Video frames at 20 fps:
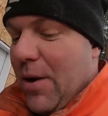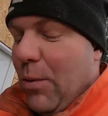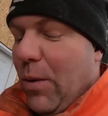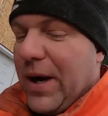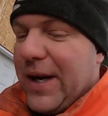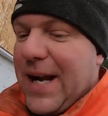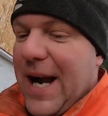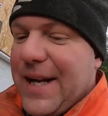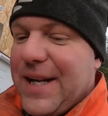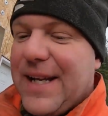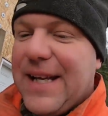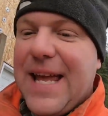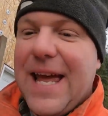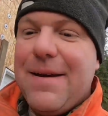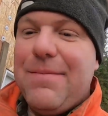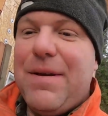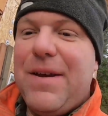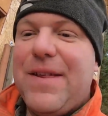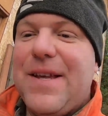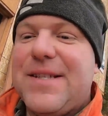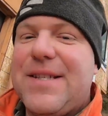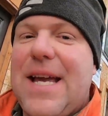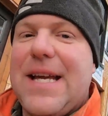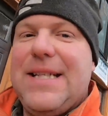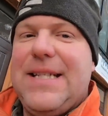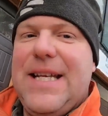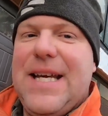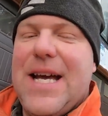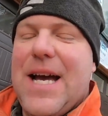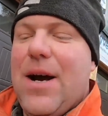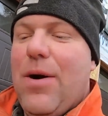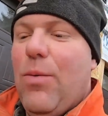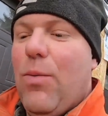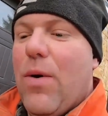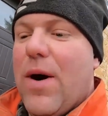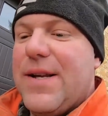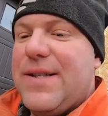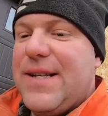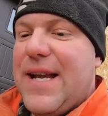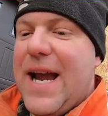What kind of gave me this idea
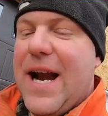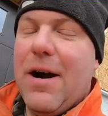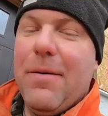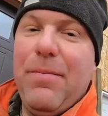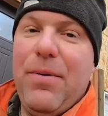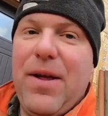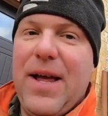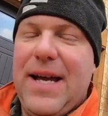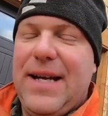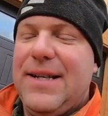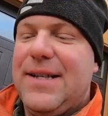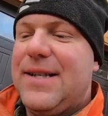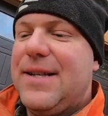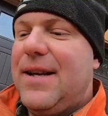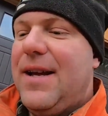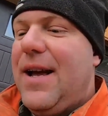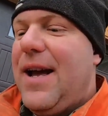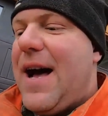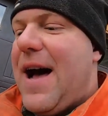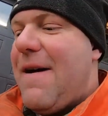was airplanes.